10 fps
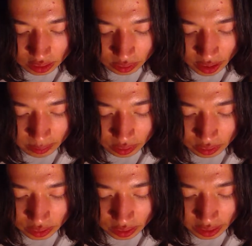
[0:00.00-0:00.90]
you're
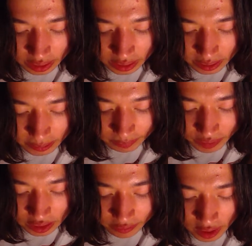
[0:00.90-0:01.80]
able to like,
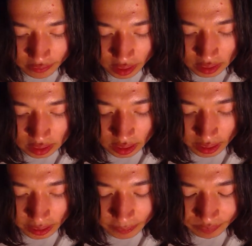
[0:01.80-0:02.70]
it's very
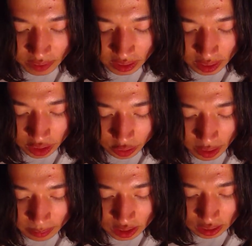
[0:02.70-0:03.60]
versatile. You're
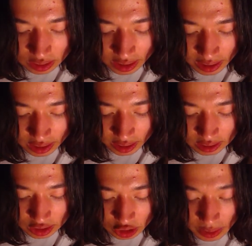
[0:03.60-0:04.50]
able to use it in any kind of
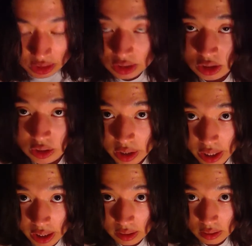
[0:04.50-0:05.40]
situation. You doing
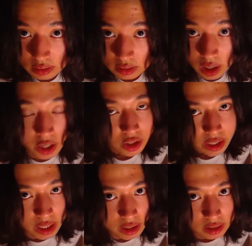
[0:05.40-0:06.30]
okay? Are you
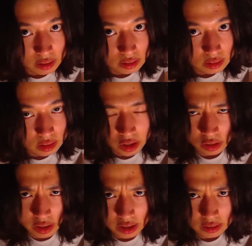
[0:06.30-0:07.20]
okay? Are you
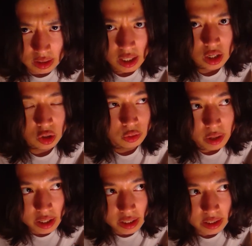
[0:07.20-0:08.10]
alright?
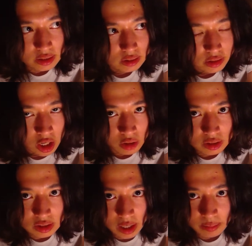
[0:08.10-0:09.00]
Alright is along the
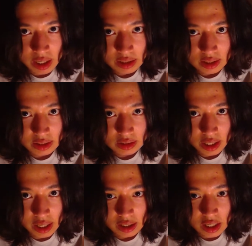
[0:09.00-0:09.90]
same lines, I'd
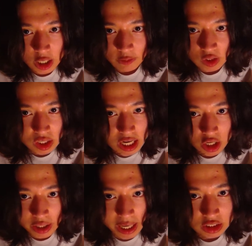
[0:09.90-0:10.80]
say. If you're saying
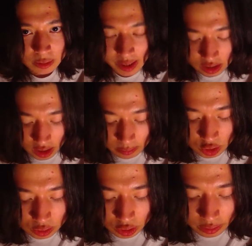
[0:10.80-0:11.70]
okay too many times,
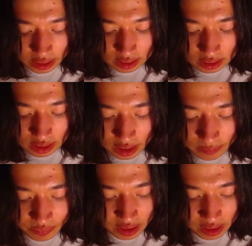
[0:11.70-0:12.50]
use alright instead.